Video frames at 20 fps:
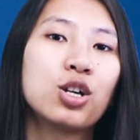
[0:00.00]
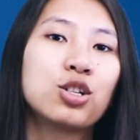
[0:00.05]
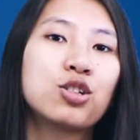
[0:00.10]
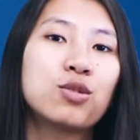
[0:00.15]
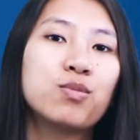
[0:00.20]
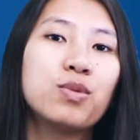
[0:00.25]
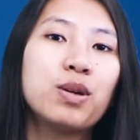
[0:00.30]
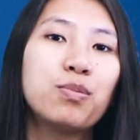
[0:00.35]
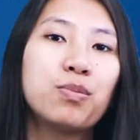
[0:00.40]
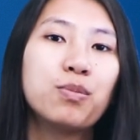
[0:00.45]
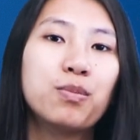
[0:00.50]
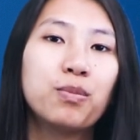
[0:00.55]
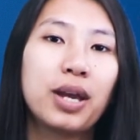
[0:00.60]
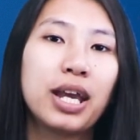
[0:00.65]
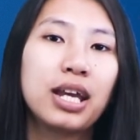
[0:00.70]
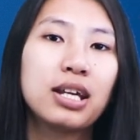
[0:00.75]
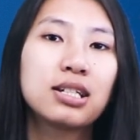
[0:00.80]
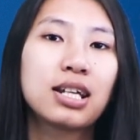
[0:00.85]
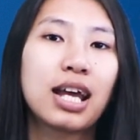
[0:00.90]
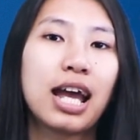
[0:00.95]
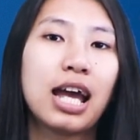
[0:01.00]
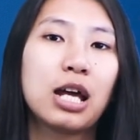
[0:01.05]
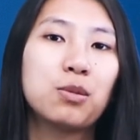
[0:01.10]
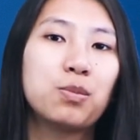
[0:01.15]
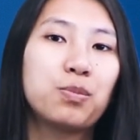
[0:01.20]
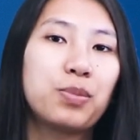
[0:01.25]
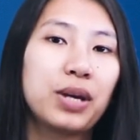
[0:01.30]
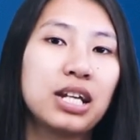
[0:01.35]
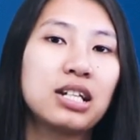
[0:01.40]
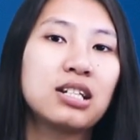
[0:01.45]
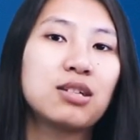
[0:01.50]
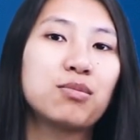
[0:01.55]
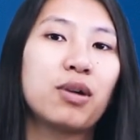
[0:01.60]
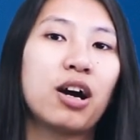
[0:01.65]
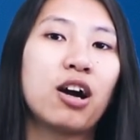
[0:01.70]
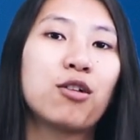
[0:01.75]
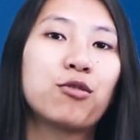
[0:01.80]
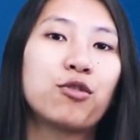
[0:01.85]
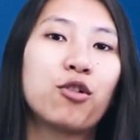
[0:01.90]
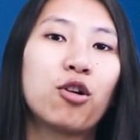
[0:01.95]
to be made and paid
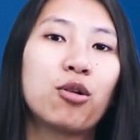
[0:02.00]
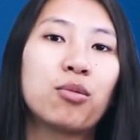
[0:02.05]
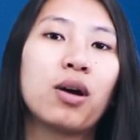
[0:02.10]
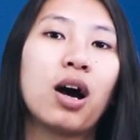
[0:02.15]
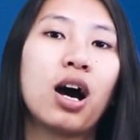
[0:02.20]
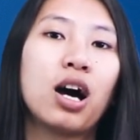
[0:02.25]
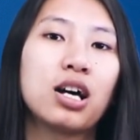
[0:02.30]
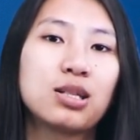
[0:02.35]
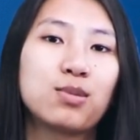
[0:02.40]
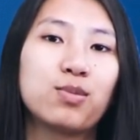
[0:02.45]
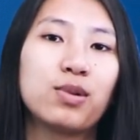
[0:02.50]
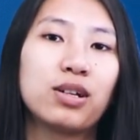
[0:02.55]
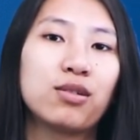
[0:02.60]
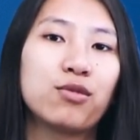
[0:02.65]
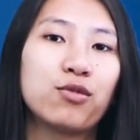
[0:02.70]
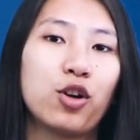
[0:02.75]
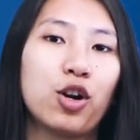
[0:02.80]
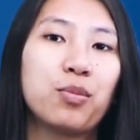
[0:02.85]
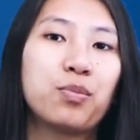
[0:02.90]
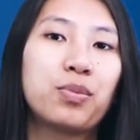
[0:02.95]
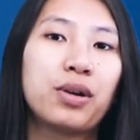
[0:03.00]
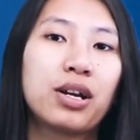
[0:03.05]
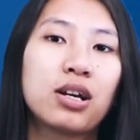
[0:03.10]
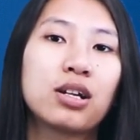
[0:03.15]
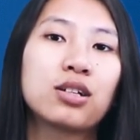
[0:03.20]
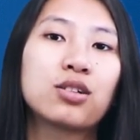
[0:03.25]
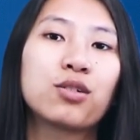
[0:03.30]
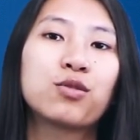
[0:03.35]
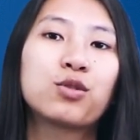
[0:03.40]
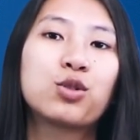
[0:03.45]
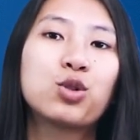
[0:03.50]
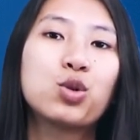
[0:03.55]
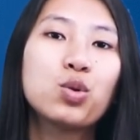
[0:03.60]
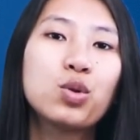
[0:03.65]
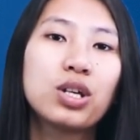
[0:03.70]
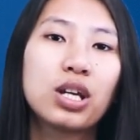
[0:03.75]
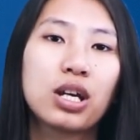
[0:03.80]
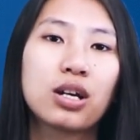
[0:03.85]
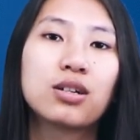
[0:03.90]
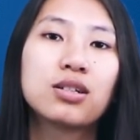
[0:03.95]
by her former husband for a period of
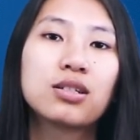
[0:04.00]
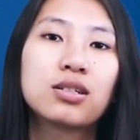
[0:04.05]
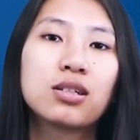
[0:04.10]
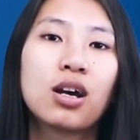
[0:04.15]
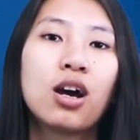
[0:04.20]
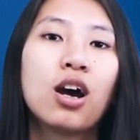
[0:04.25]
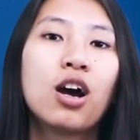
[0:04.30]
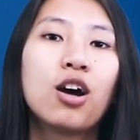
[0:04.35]
2 years